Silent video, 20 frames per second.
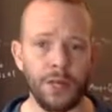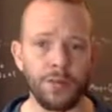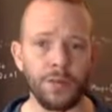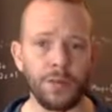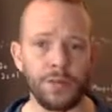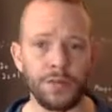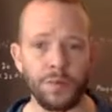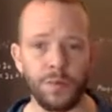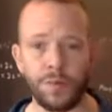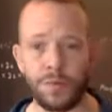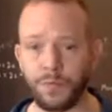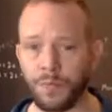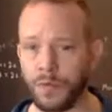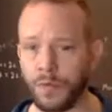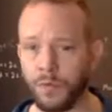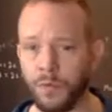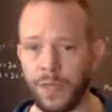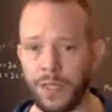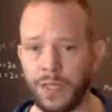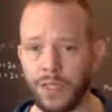think it's
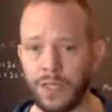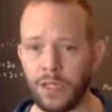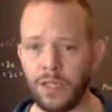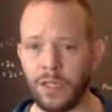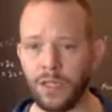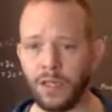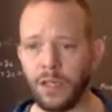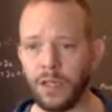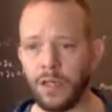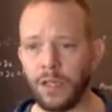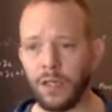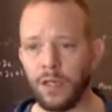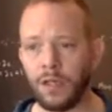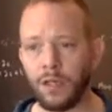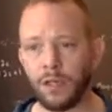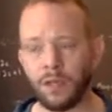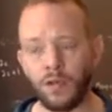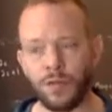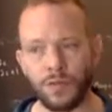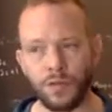pretty basic.
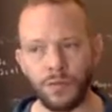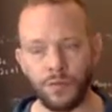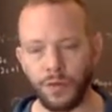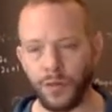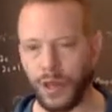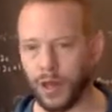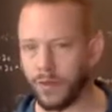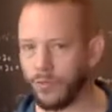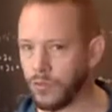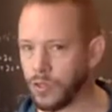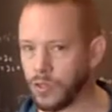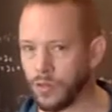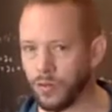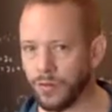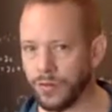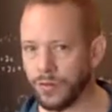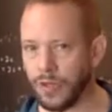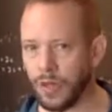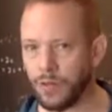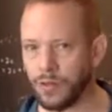It goes into a lot of
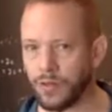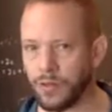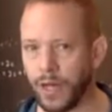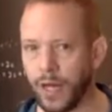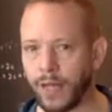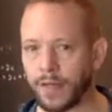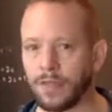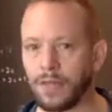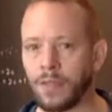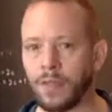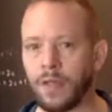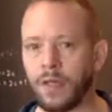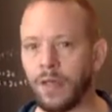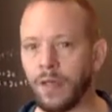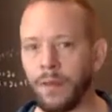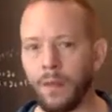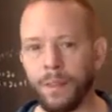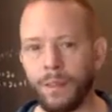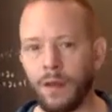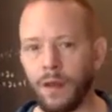insurance contracts.
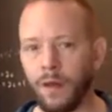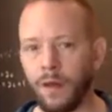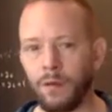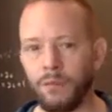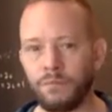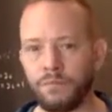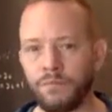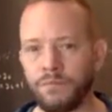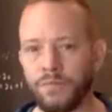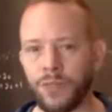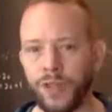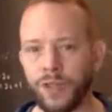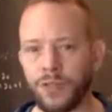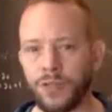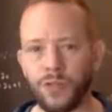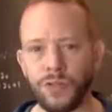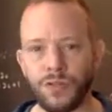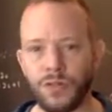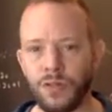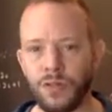
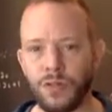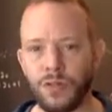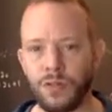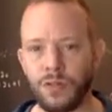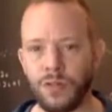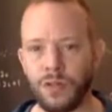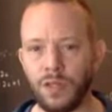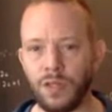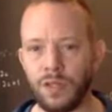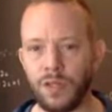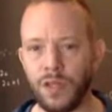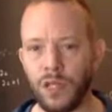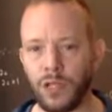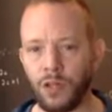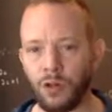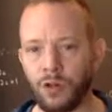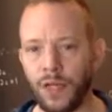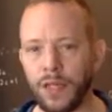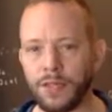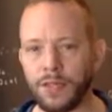It
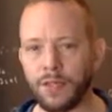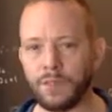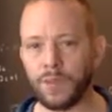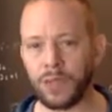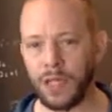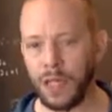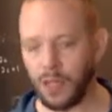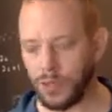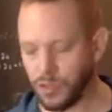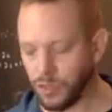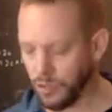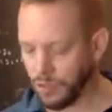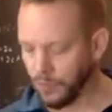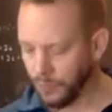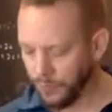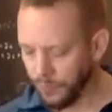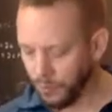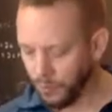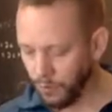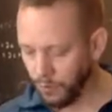creates the
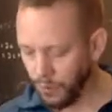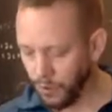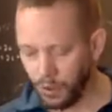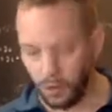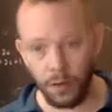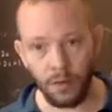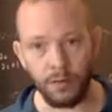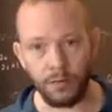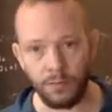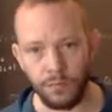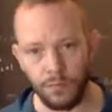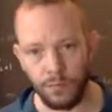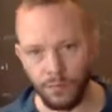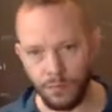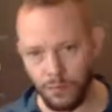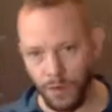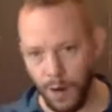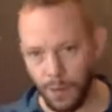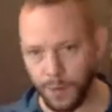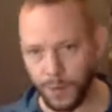potential for
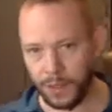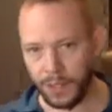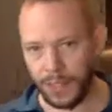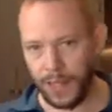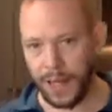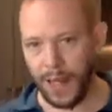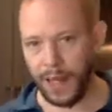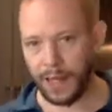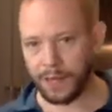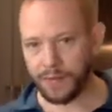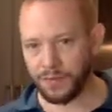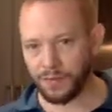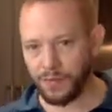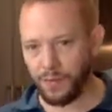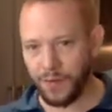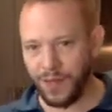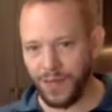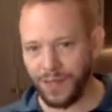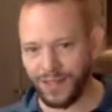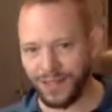dropping the axe. If
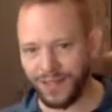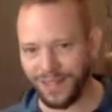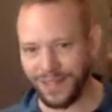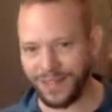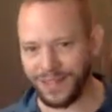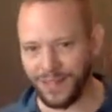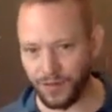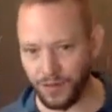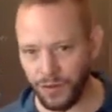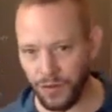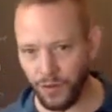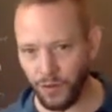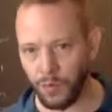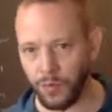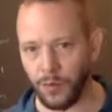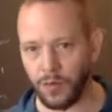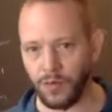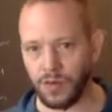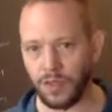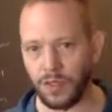I'm handing it to another
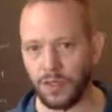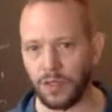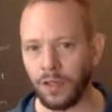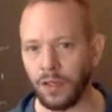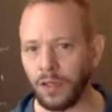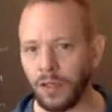person,